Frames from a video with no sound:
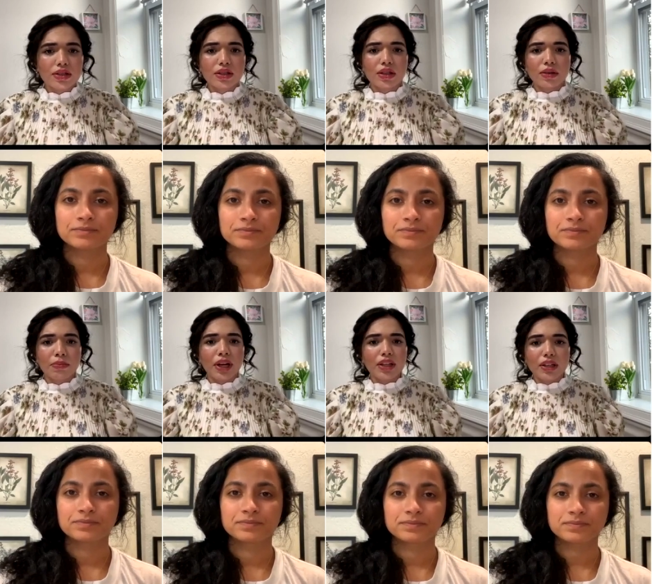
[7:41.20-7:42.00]
Speaker 1: the
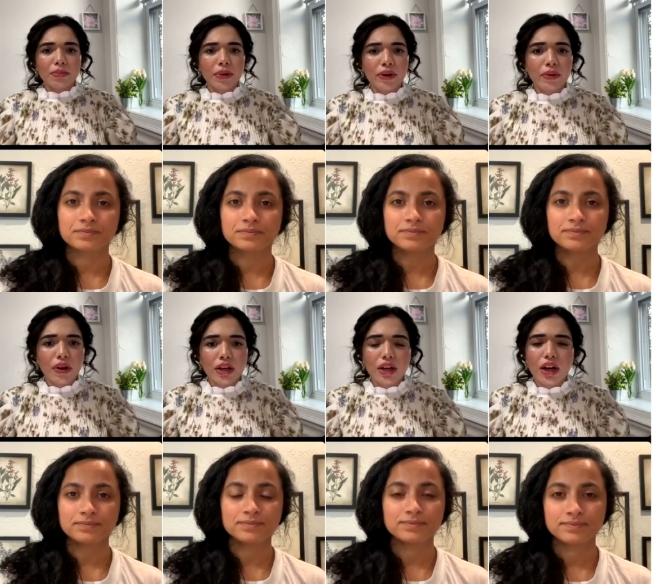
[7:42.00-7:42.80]
medical
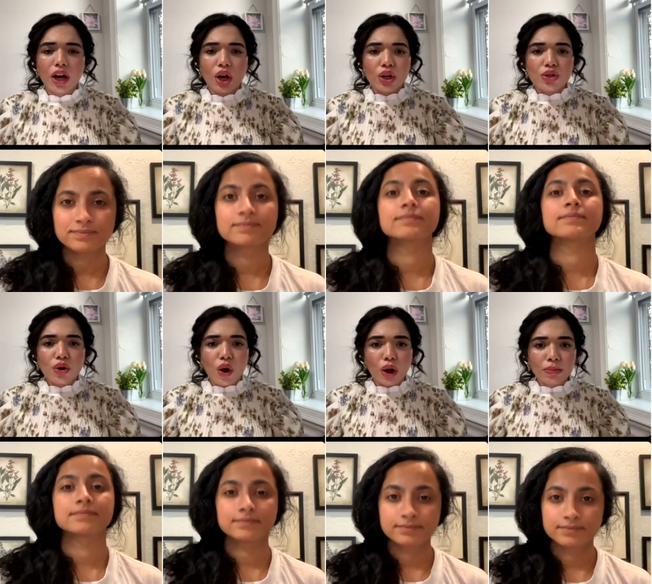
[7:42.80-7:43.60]
marijuana to
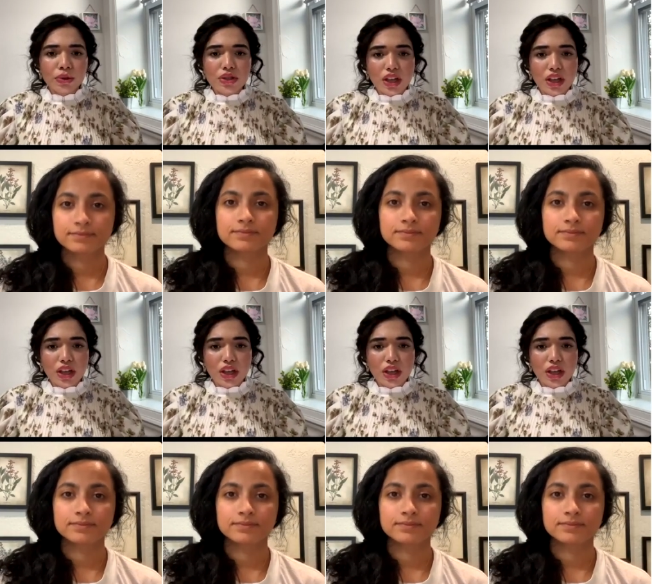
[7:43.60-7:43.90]
almost